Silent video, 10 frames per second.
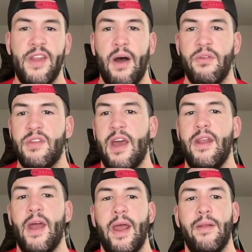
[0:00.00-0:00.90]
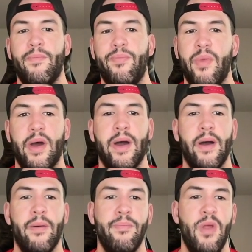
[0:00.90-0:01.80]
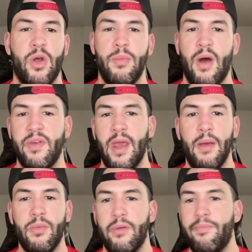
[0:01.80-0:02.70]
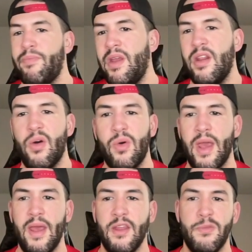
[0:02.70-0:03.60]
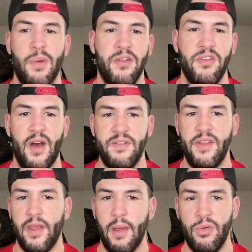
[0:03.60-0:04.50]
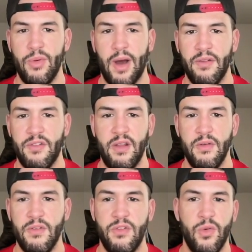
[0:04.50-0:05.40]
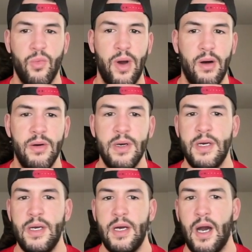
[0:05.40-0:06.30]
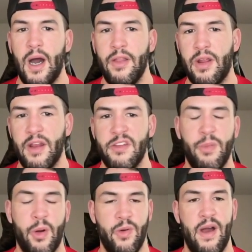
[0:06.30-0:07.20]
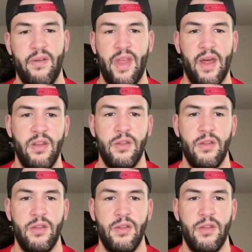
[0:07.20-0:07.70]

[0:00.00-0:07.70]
now 10-9. Coming off a game where he did okay against Boston. Obviously, the game blew out. He was doing well. Then kind of sputtered out in that